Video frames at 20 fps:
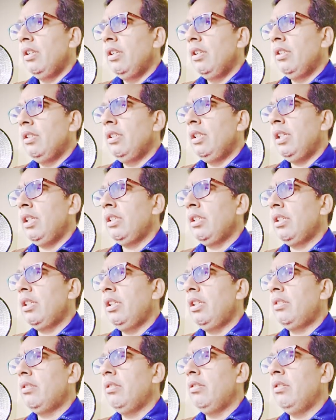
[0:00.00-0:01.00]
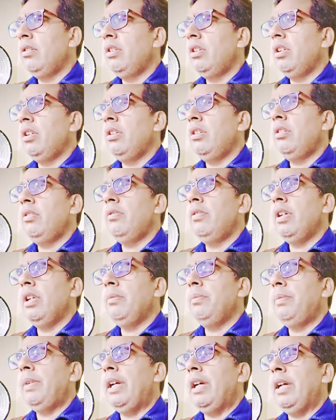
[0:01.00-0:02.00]
Then click on
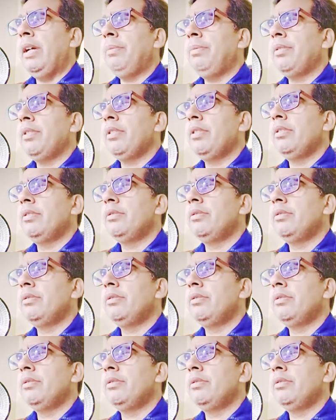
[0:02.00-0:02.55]
develop apps,